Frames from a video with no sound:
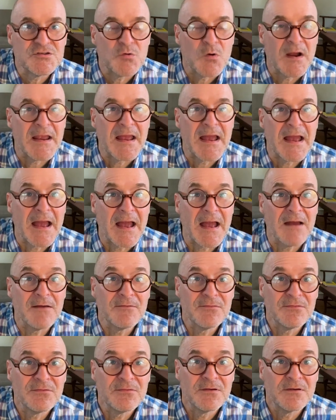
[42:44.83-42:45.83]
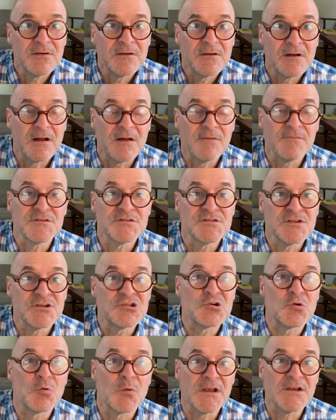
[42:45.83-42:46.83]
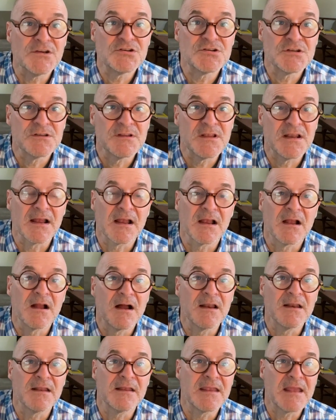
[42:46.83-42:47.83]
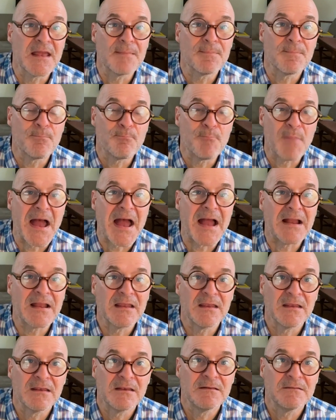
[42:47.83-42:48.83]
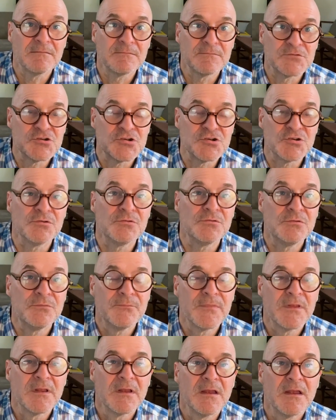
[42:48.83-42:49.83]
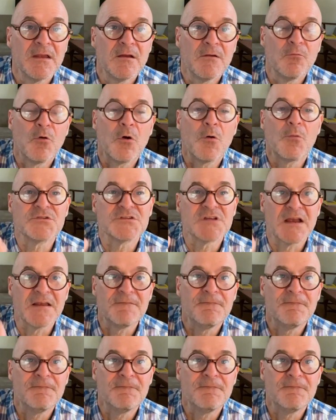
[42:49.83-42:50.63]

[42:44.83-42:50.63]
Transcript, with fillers: do I have of the situation that I can kind of get back to? What was I